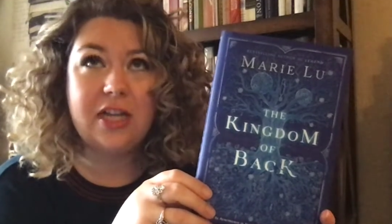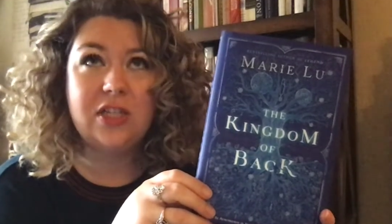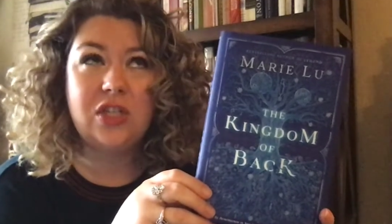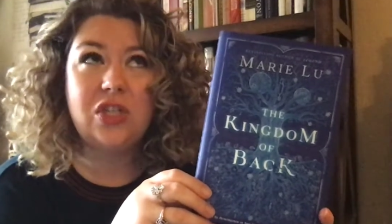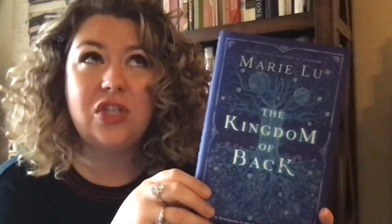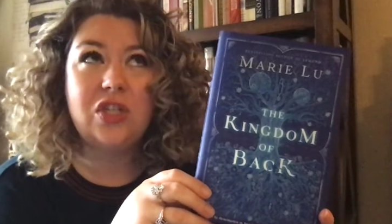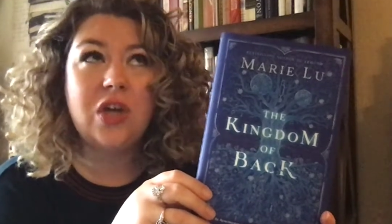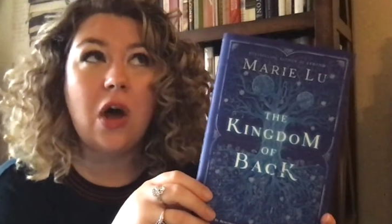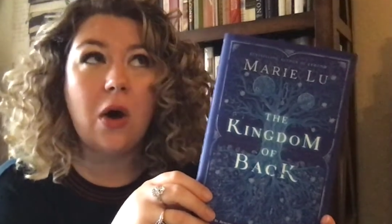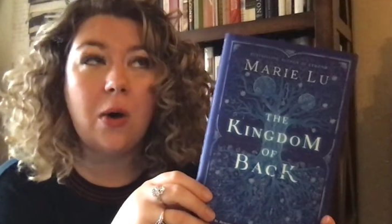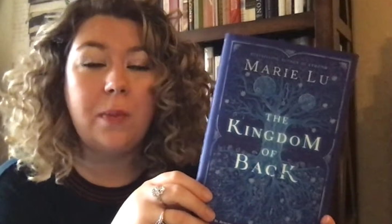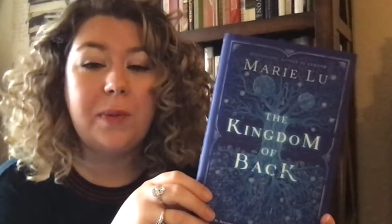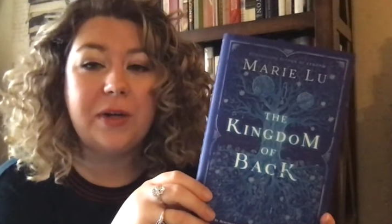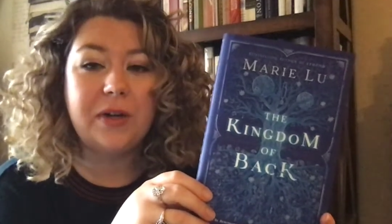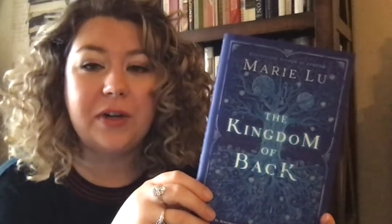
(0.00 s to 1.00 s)
and
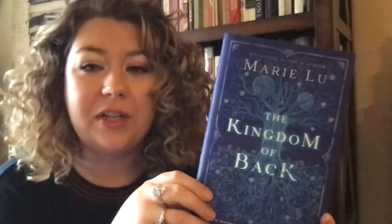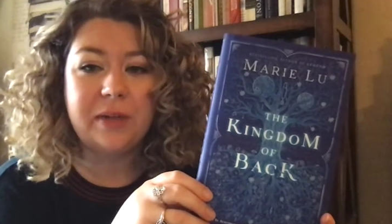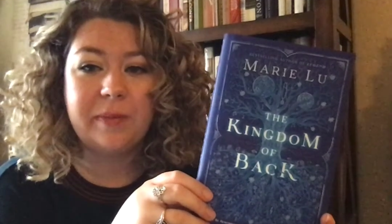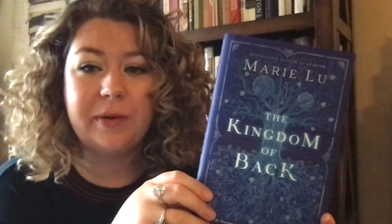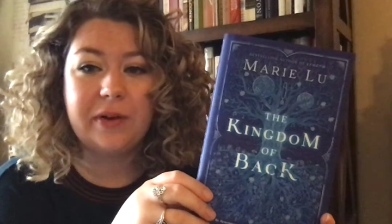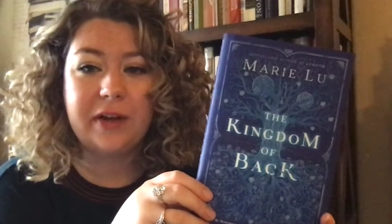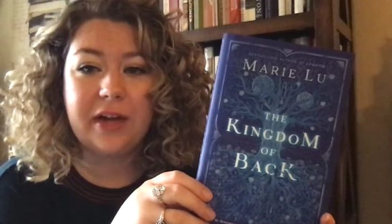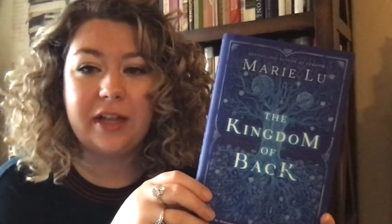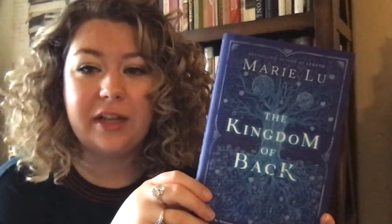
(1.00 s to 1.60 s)
so pure in the book.